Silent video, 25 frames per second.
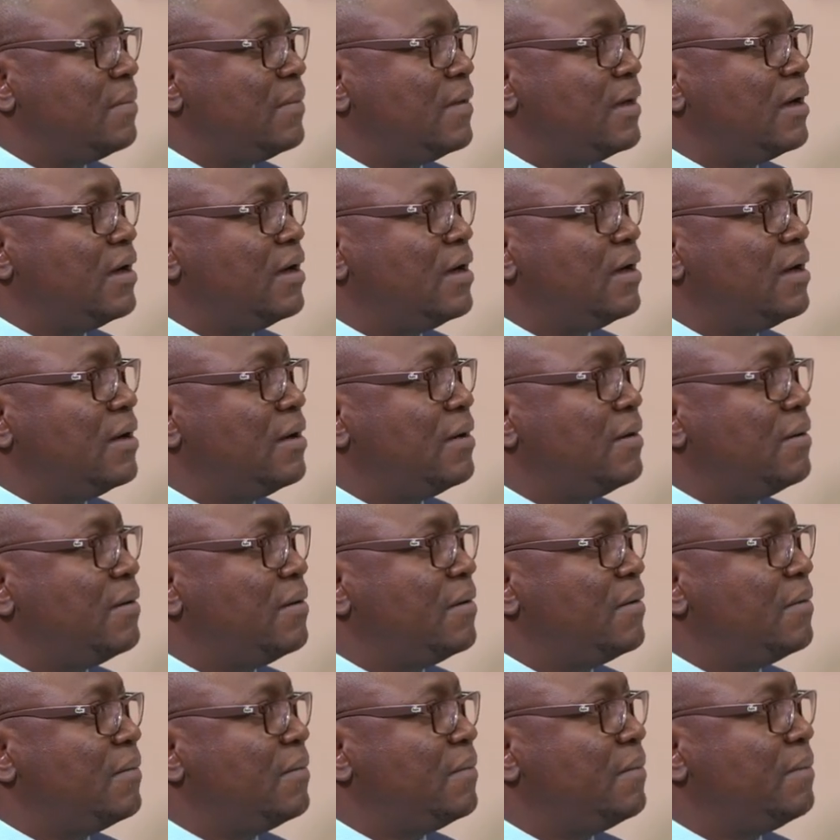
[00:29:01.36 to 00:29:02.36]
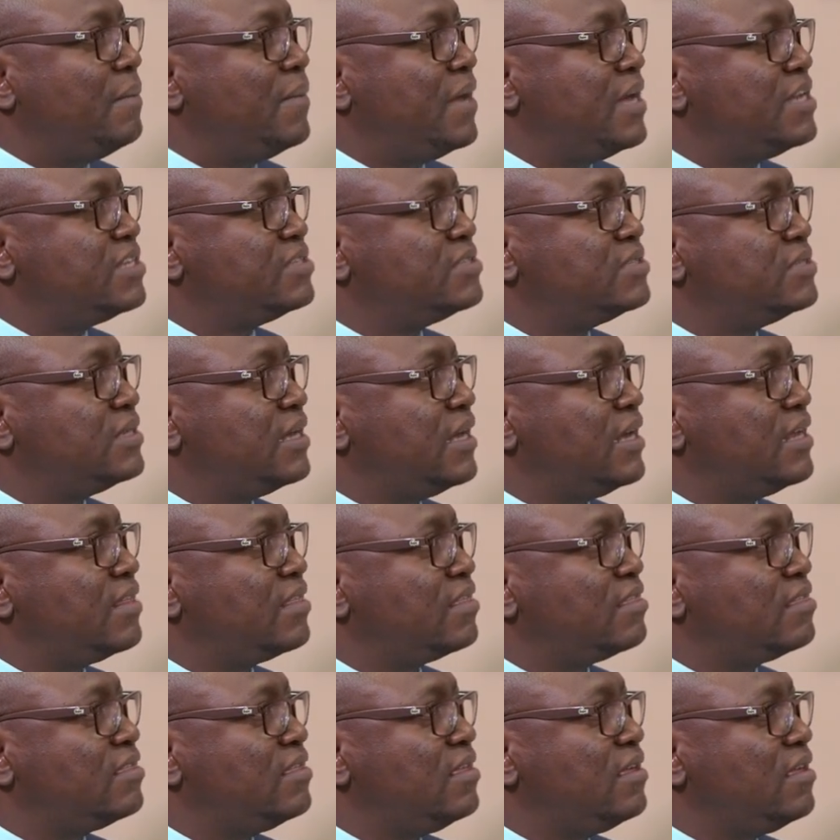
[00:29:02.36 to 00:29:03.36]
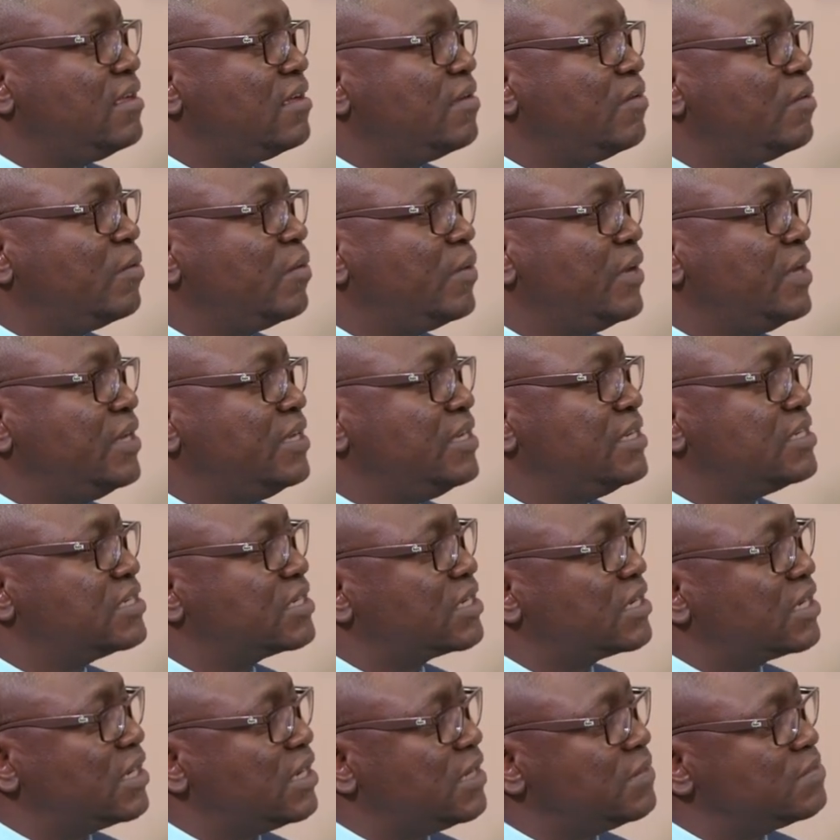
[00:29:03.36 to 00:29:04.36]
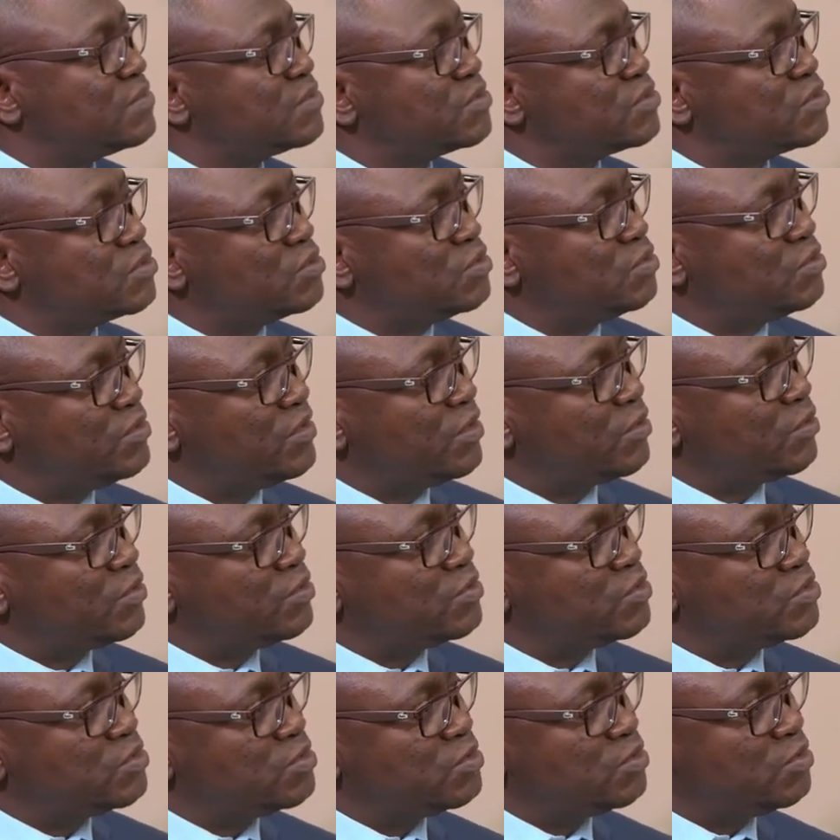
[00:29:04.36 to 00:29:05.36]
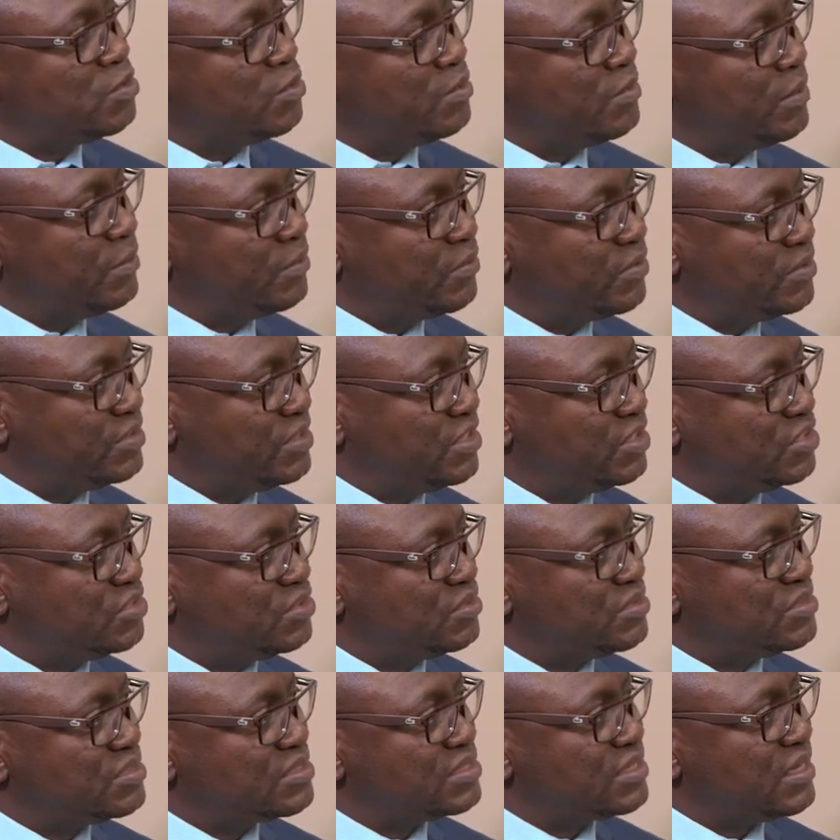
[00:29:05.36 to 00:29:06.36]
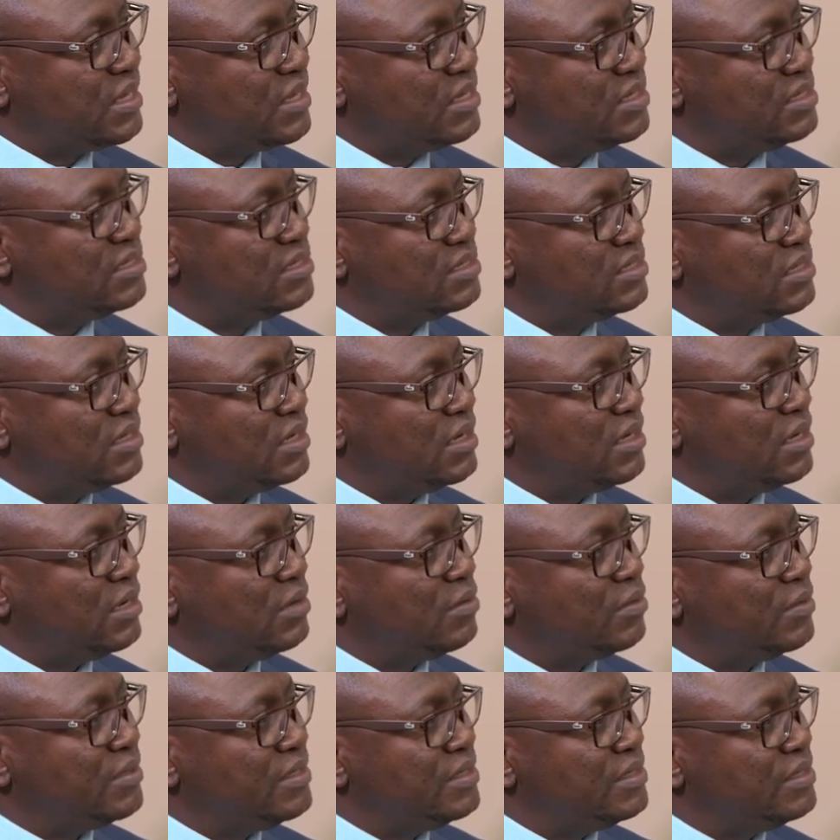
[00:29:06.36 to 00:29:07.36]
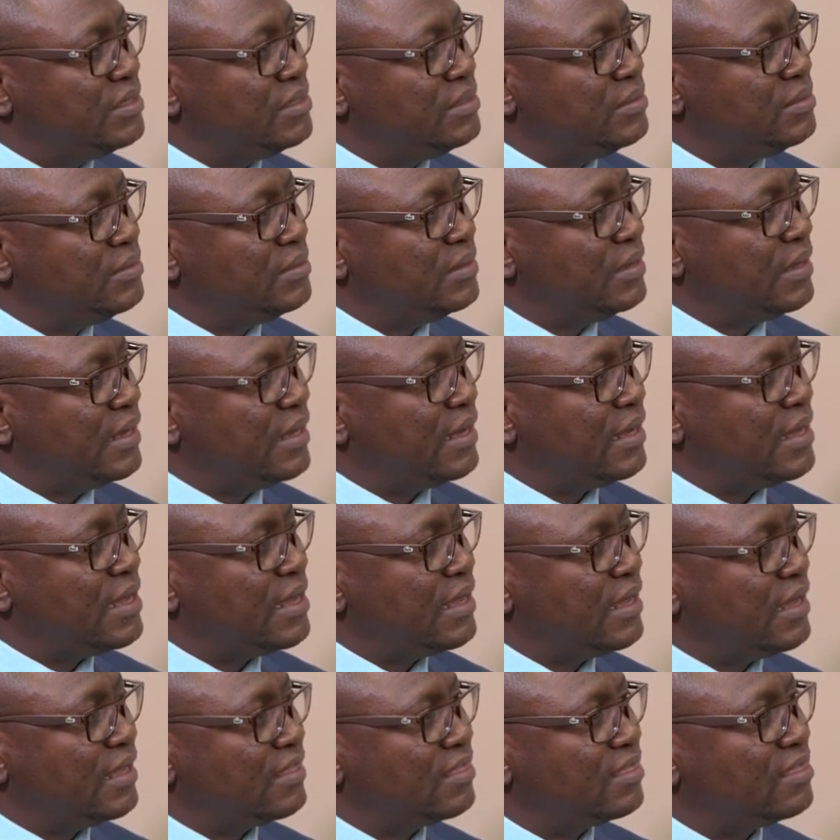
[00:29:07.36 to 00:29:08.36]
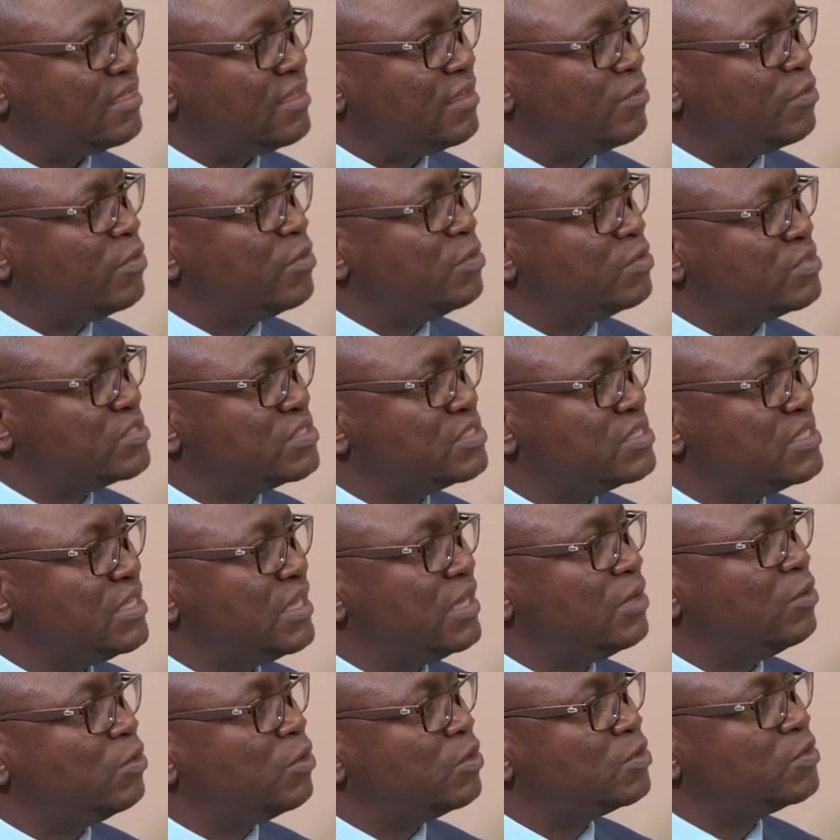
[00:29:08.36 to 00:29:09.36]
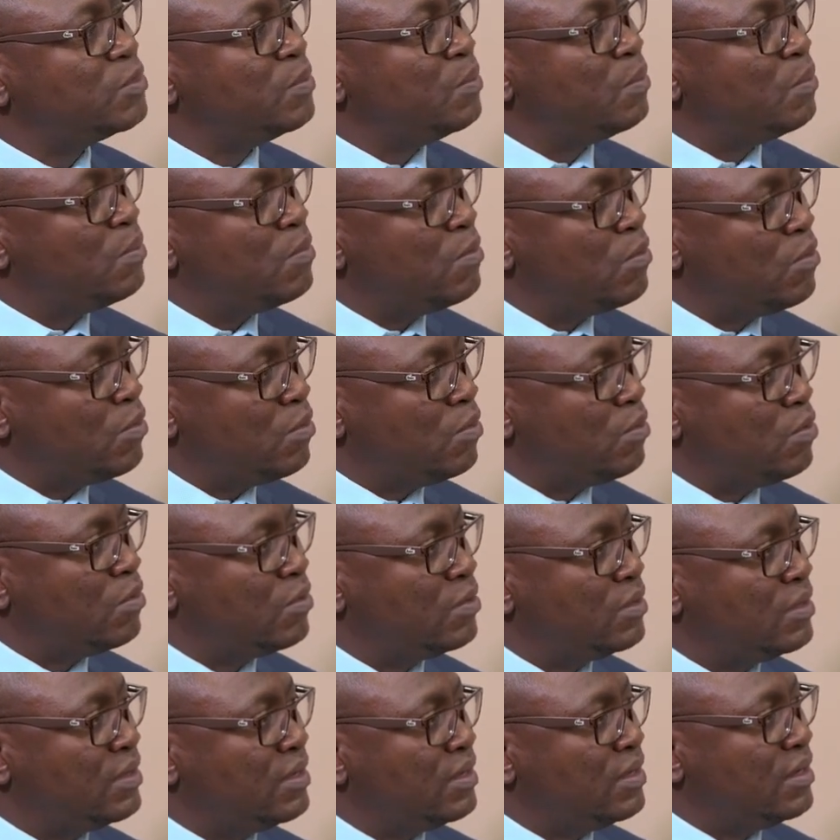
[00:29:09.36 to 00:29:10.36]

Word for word: Uh, but I think when it comes to the consumer protection side, uh, we I, I, I, think we'll see a lot more